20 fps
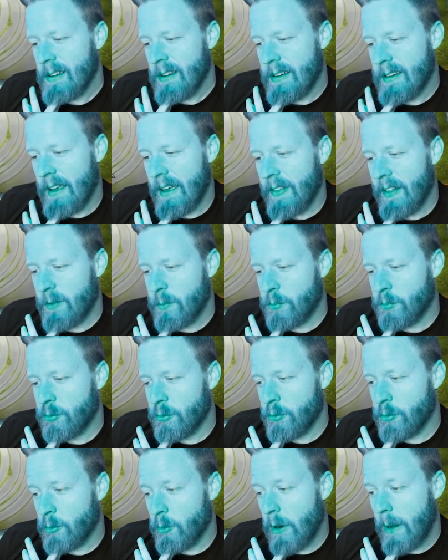Yeah, that's
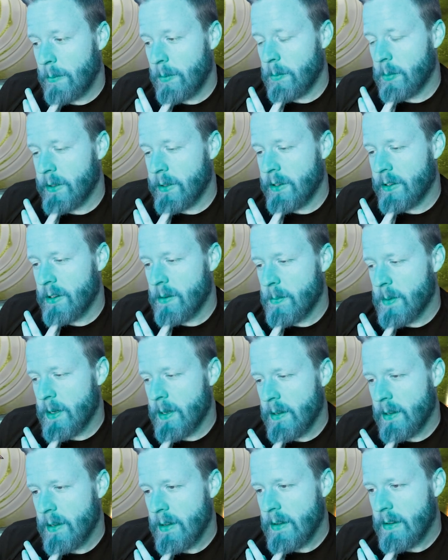probably going to be